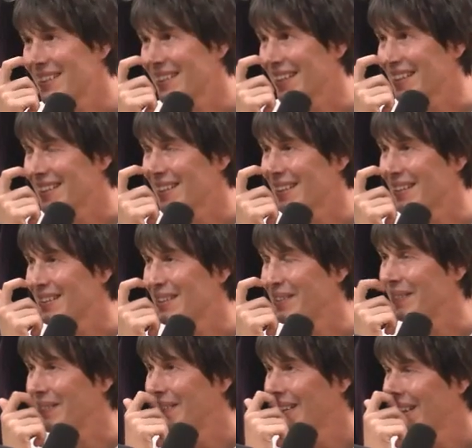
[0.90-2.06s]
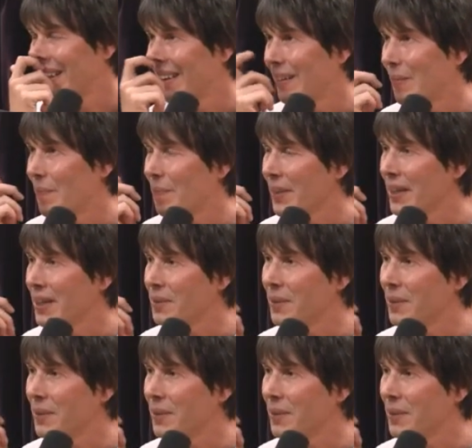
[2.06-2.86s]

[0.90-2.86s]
isn't it, to because